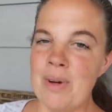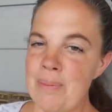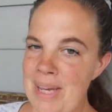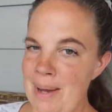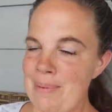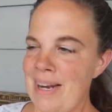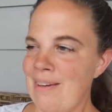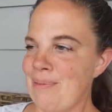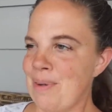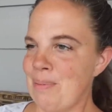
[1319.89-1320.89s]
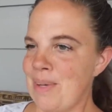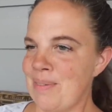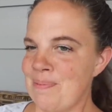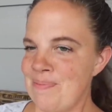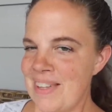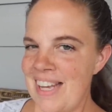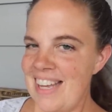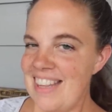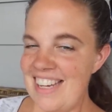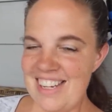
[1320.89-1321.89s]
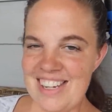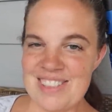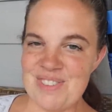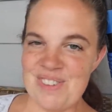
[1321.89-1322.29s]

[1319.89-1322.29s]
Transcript: We'll be happy to have them home though. Thank you guys for